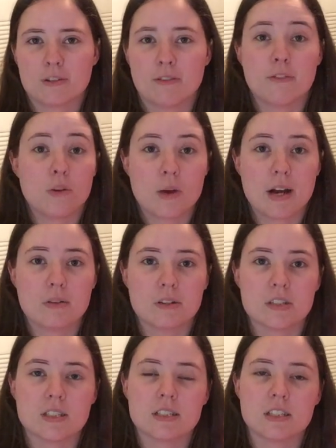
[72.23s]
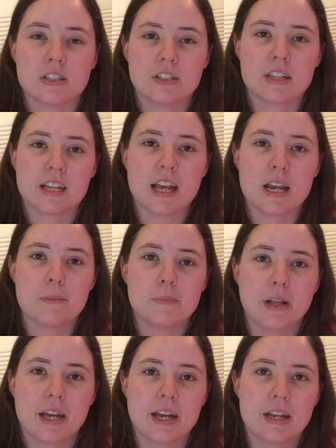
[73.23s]
a few hours during the game
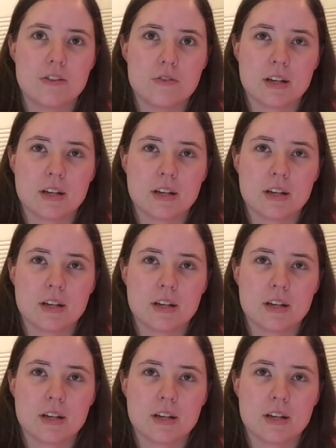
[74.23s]
play you